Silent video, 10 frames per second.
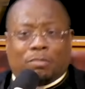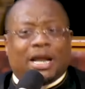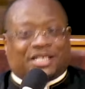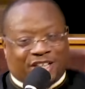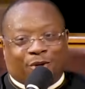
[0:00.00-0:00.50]
a
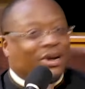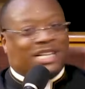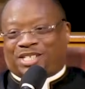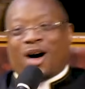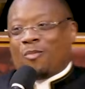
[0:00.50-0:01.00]
blessing.
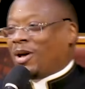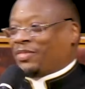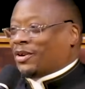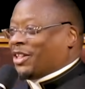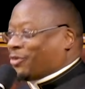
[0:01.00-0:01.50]
Read Psalm
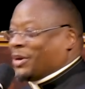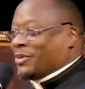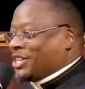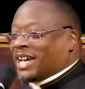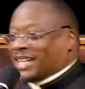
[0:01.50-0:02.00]
133
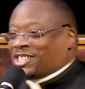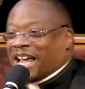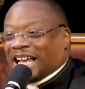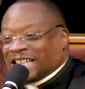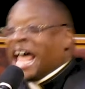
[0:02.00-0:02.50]
when you get a
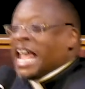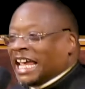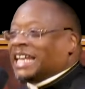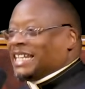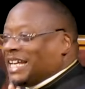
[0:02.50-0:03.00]
chance.
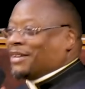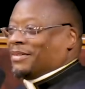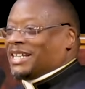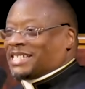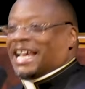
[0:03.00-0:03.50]
It
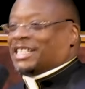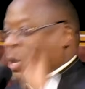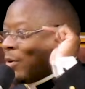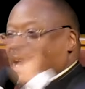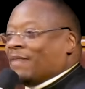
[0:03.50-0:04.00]
literally says
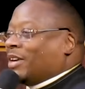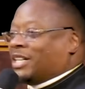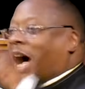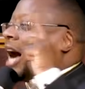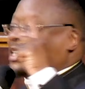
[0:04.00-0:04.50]
that whenever
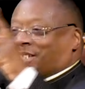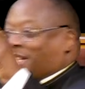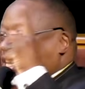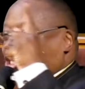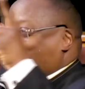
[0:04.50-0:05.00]
God
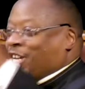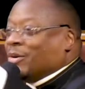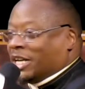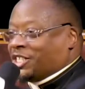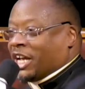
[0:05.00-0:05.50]
sees
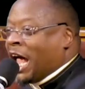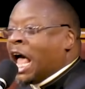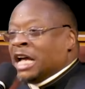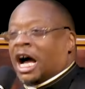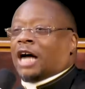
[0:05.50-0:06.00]
unity,
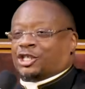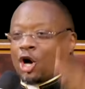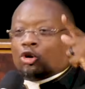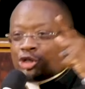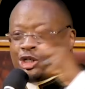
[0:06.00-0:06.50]
God's
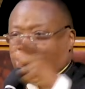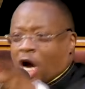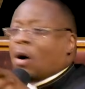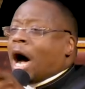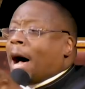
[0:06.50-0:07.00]
going to
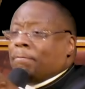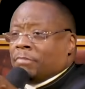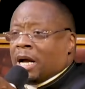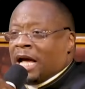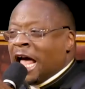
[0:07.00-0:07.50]
show
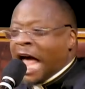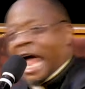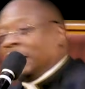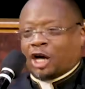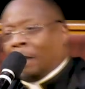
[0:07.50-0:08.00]
up
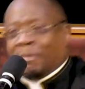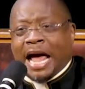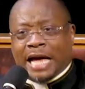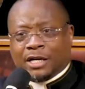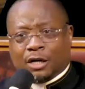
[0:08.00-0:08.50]
and
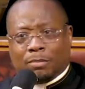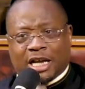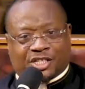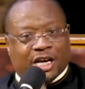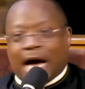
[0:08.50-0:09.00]
command a
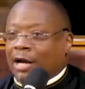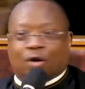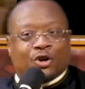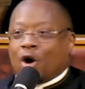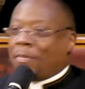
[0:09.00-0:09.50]
blessing. I
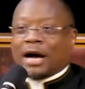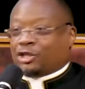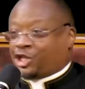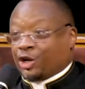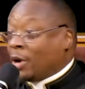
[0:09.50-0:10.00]
don't know
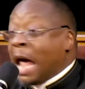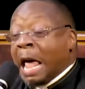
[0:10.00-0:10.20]
about you,